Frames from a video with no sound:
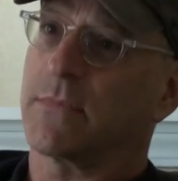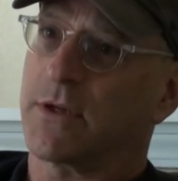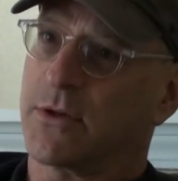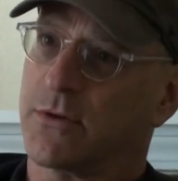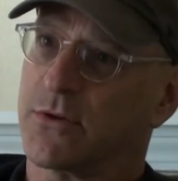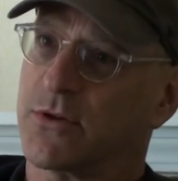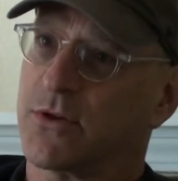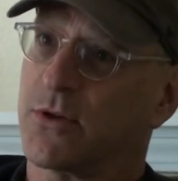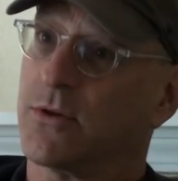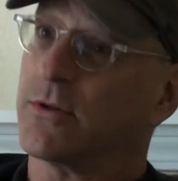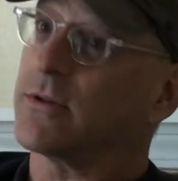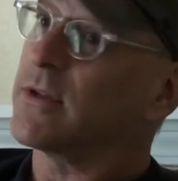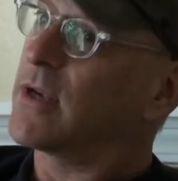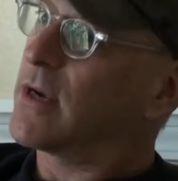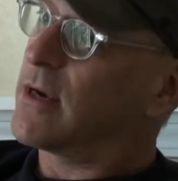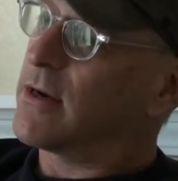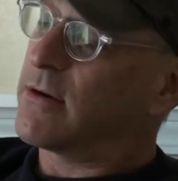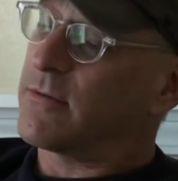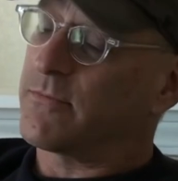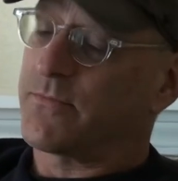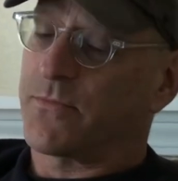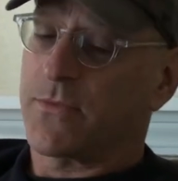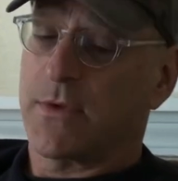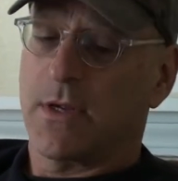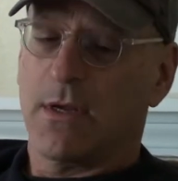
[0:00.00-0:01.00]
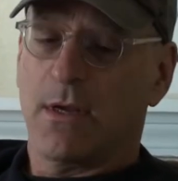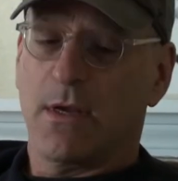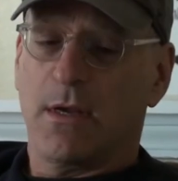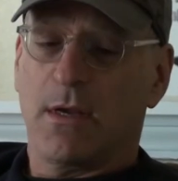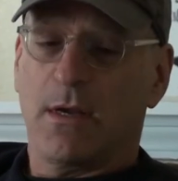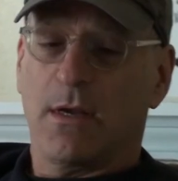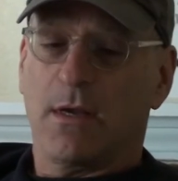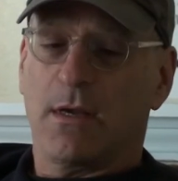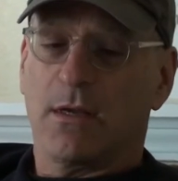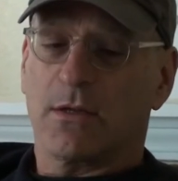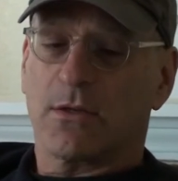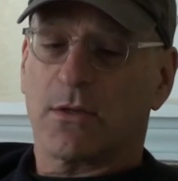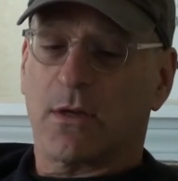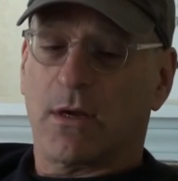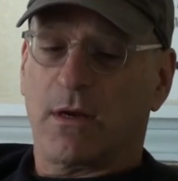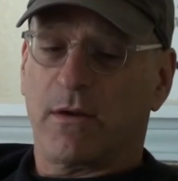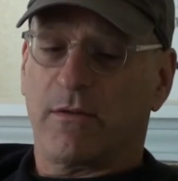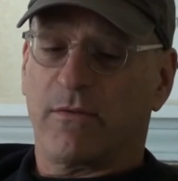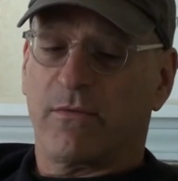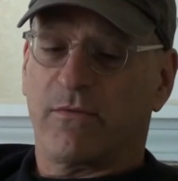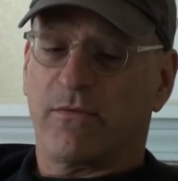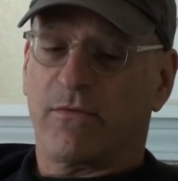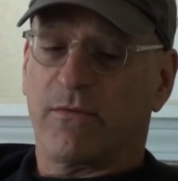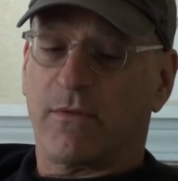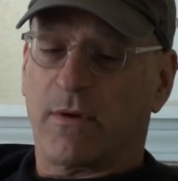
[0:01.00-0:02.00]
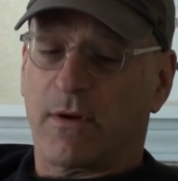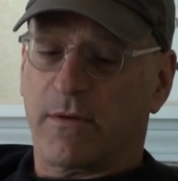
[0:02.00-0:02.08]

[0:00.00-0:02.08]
years old now. So